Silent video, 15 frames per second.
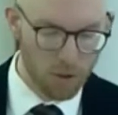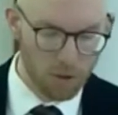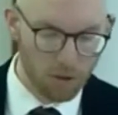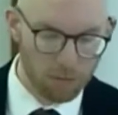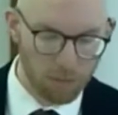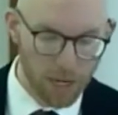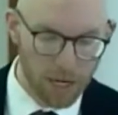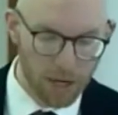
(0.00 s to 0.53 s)
You
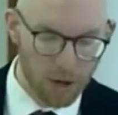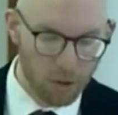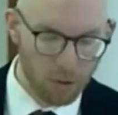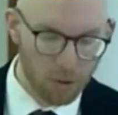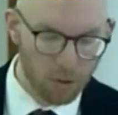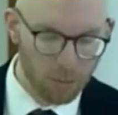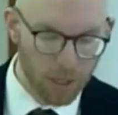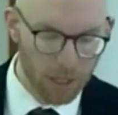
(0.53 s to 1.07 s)
have made
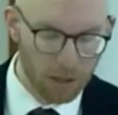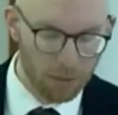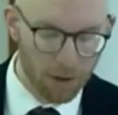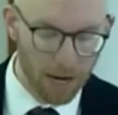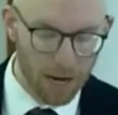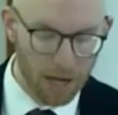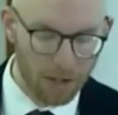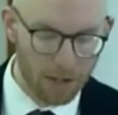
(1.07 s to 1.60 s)
known to me the
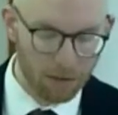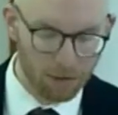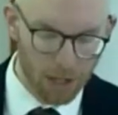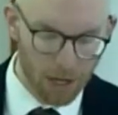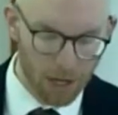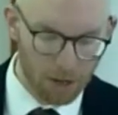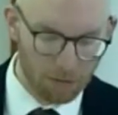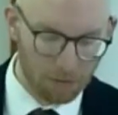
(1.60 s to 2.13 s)
paths of
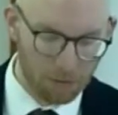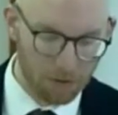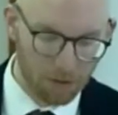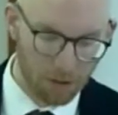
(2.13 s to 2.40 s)
life.